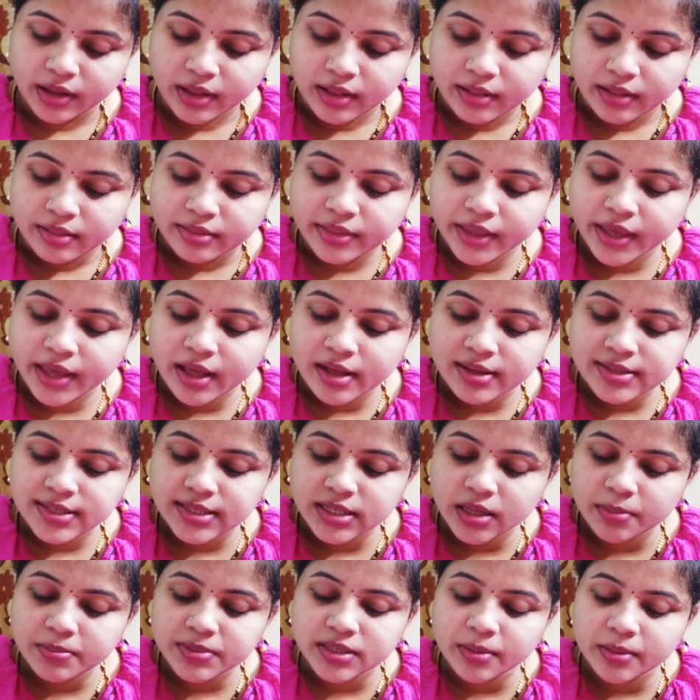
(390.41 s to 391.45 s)
They asked
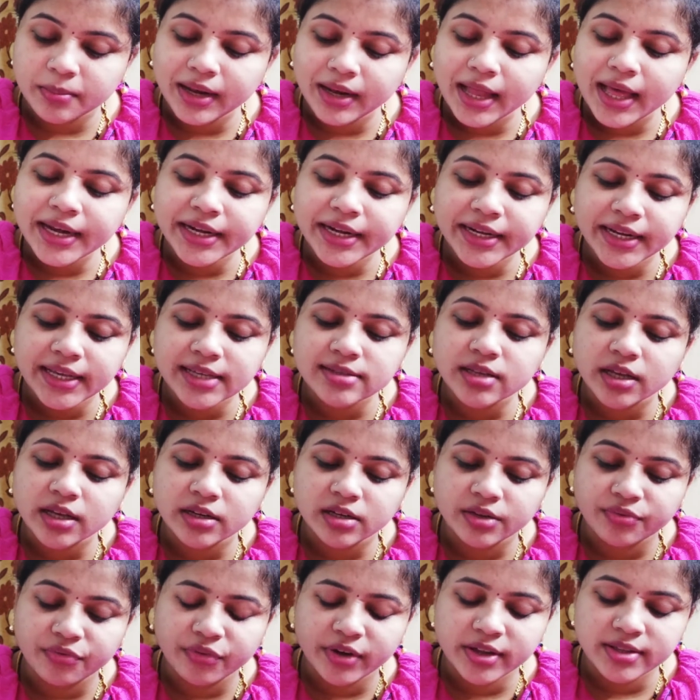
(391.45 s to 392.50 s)
some similarities and
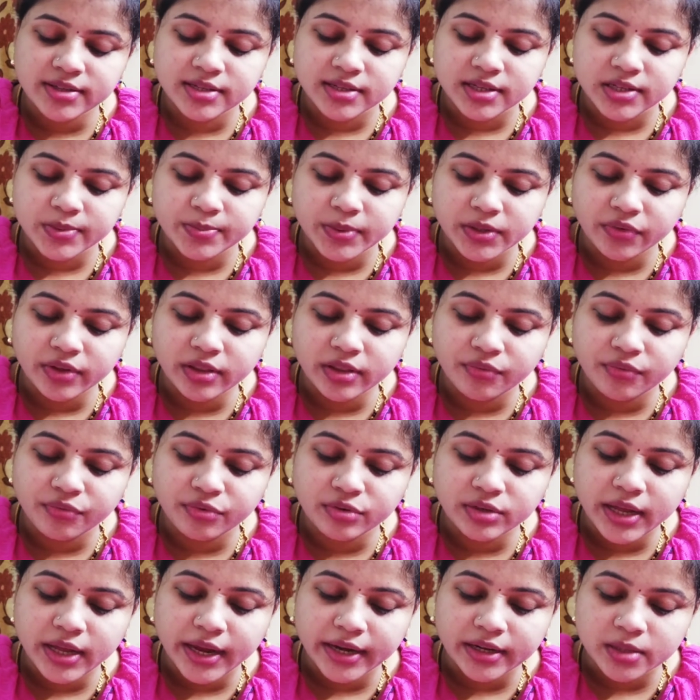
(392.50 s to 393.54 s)
differences between the food
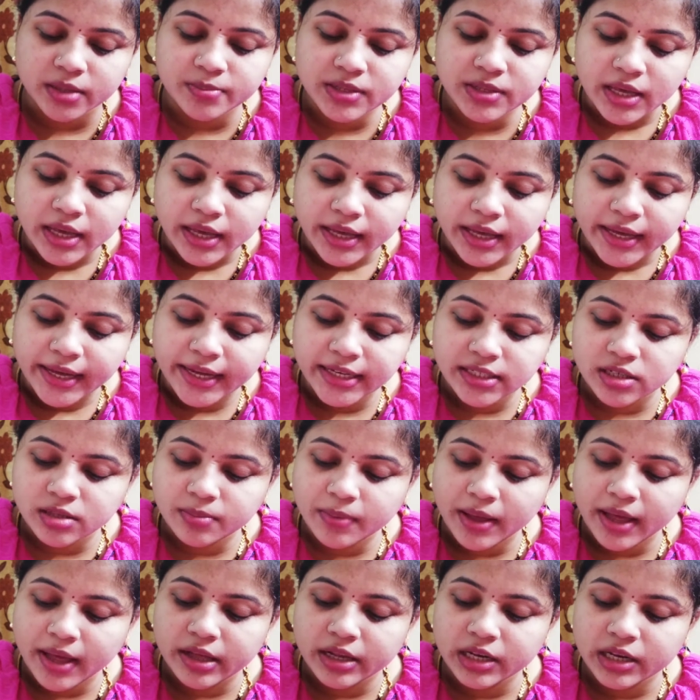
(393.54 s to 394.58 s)
items eaten
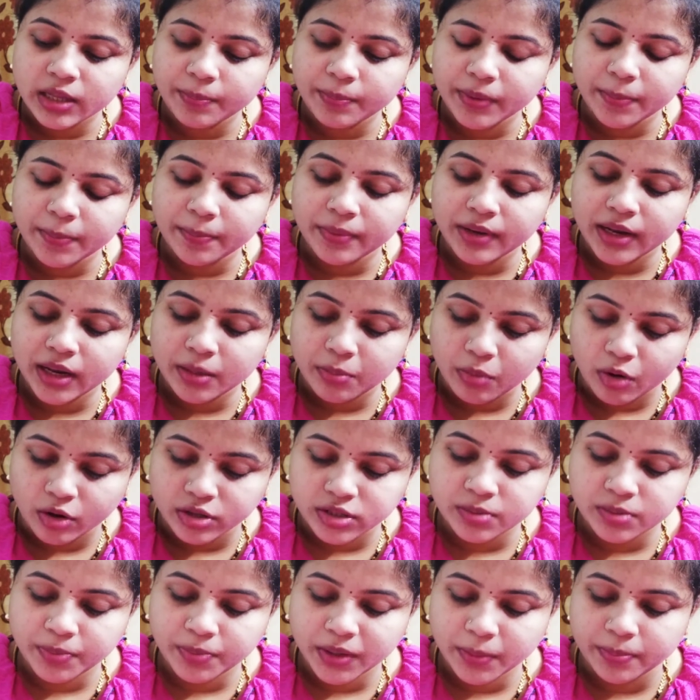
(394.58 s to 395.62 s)
by early people and modern
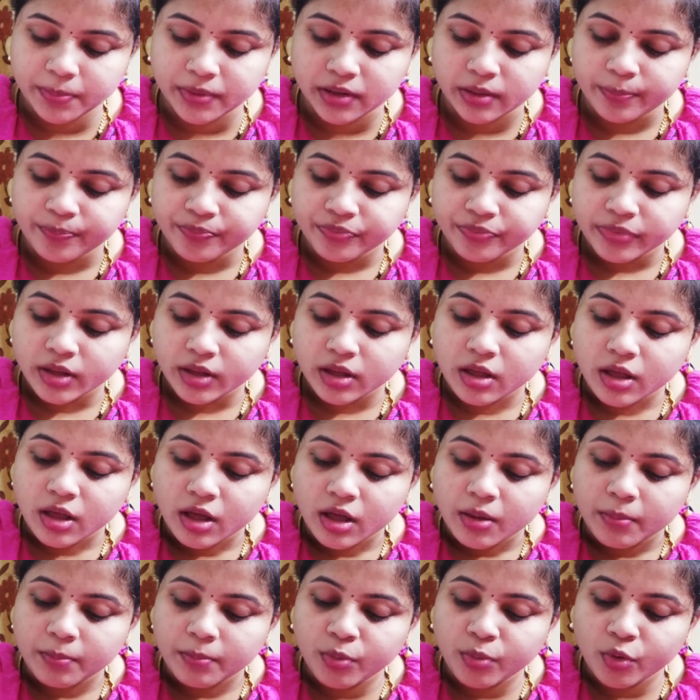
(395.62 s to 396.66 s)
people.
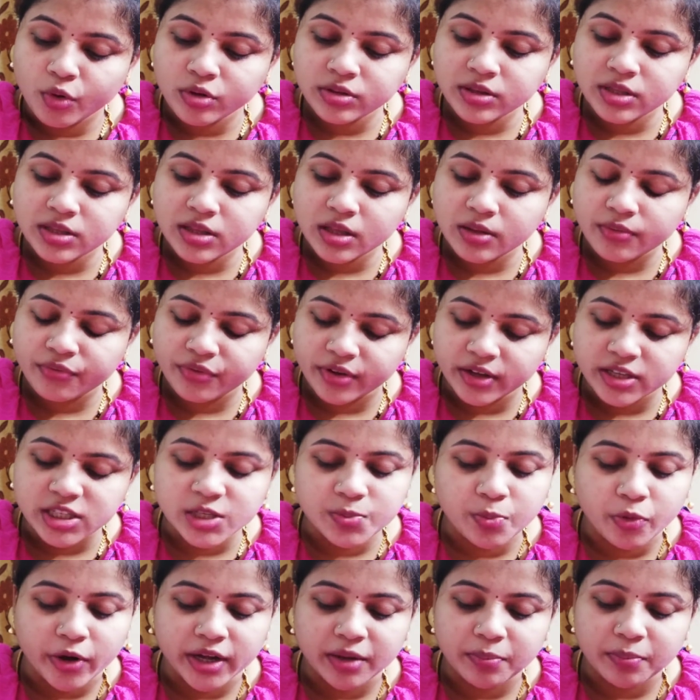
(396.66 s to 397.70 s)
Both the first
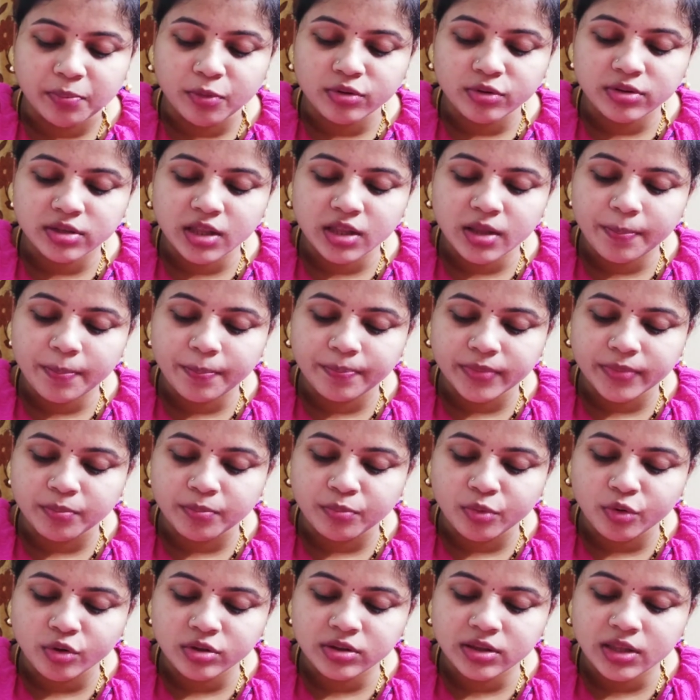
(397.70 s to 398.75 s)
point, both
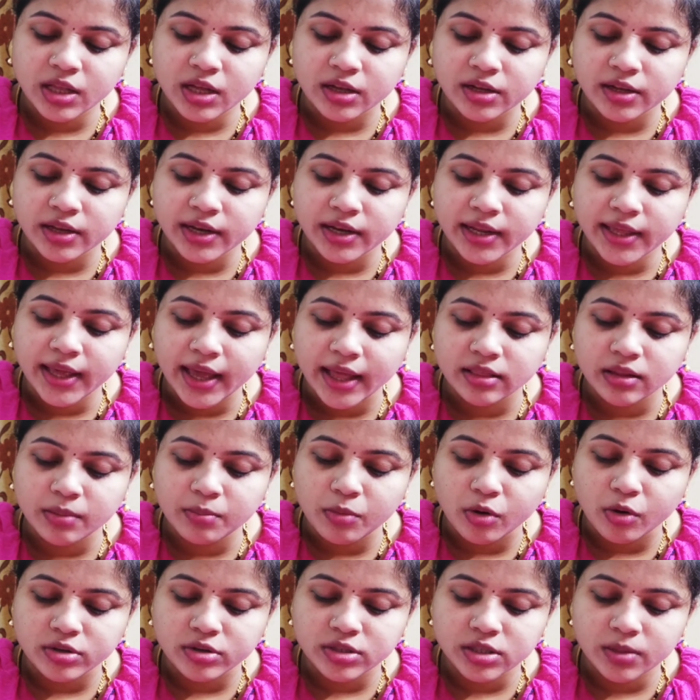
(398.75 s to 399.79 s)
the early and the
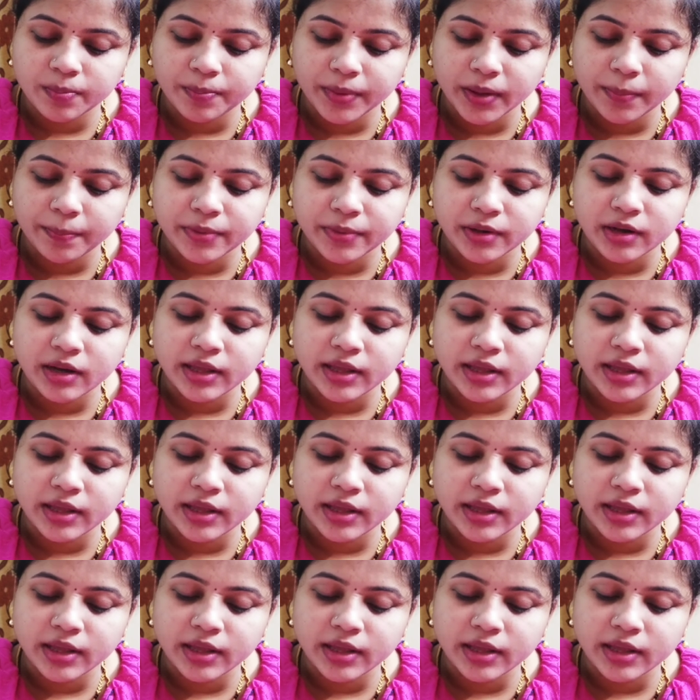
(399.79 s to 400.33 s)
modern people